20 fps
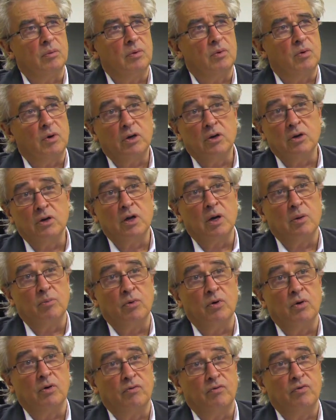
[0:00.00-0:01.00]
quite a
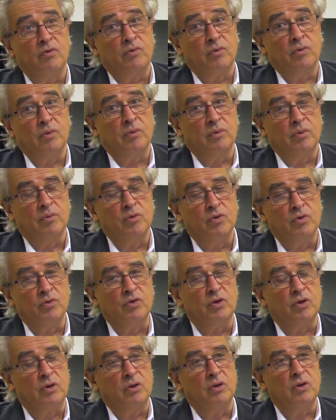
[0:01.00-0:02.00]
number of
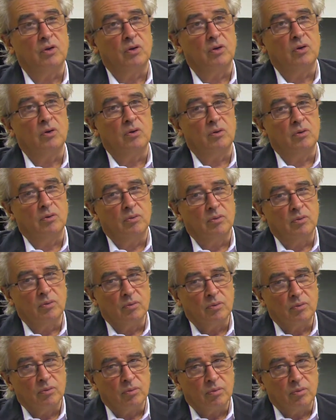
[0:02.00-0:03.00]
music
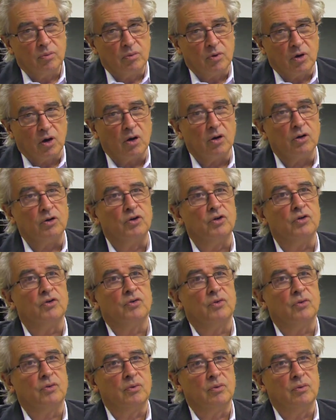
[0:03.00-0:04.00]

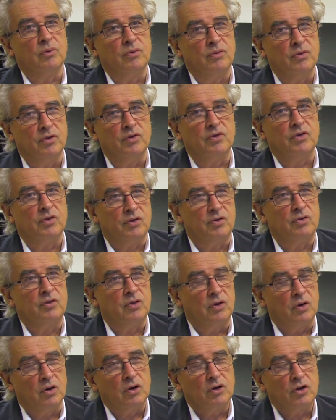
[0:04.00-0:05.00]
colleges. This is
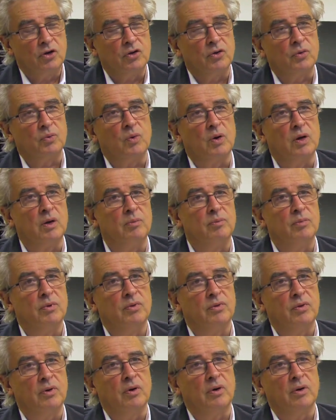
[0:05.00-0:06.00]
the largest one,
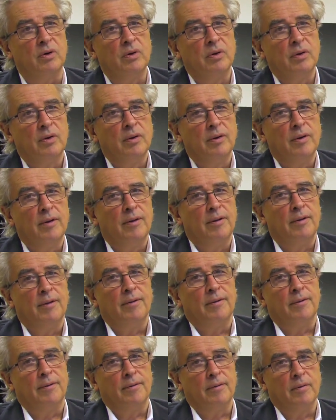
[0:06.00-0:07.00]
but there are
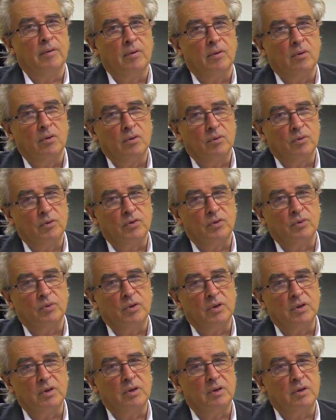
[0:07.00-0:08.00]
all over
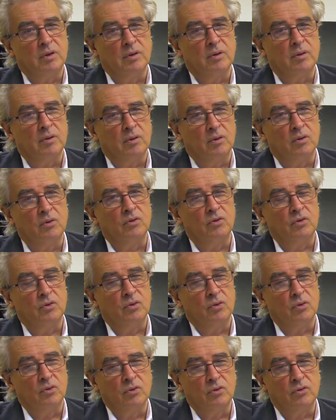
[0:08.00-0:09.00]
Sweden good
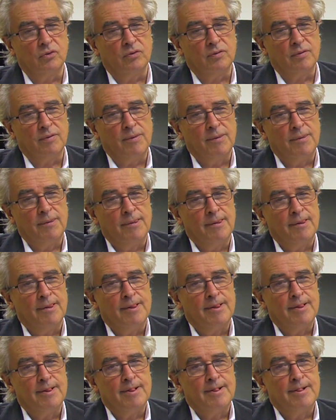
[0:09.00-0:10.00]
schools.
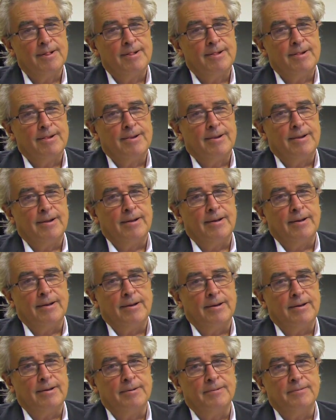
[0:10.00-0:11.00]

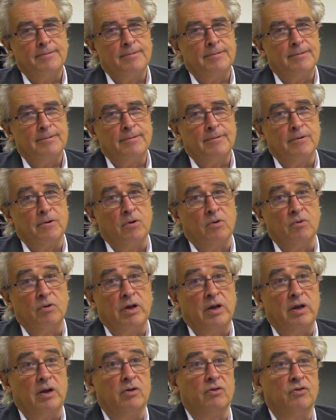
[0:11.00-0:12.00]
And
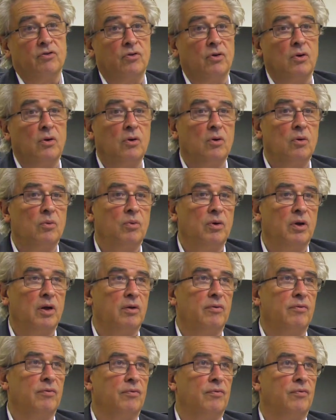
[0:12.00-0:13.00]
only here in Stockholm we
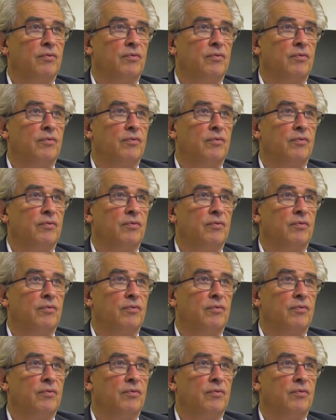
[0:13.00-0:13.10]
have